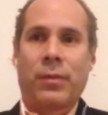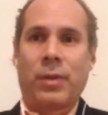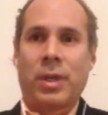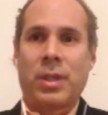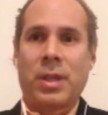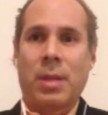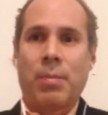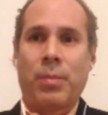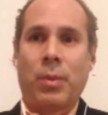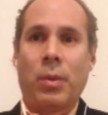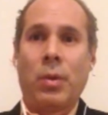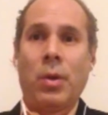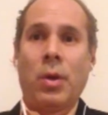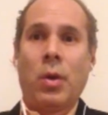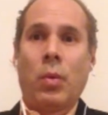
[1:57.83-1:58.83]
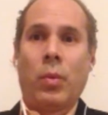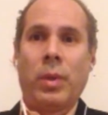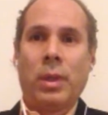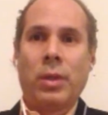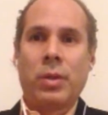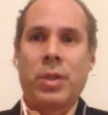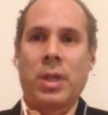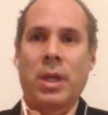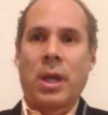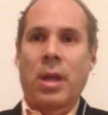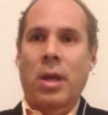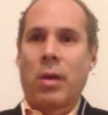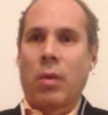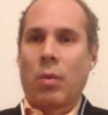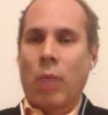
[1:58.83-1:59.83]
For example, we're losing a
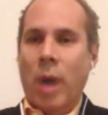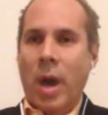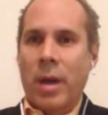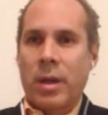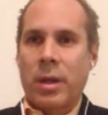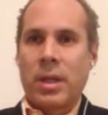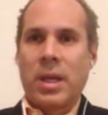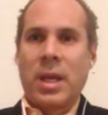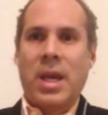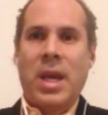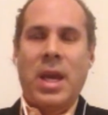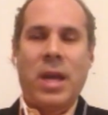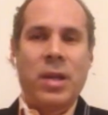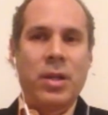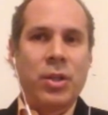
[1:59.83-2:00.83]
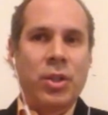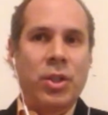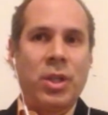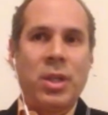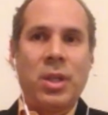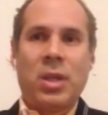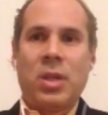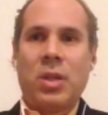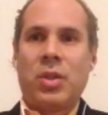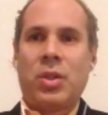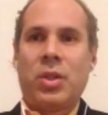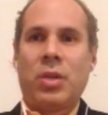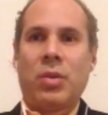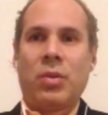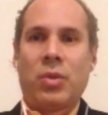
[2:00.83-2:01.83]
lot of water, energy,
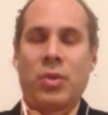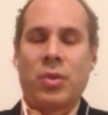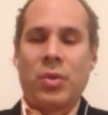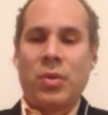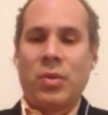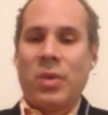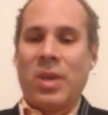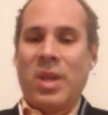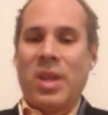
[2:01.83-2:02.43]
CO2.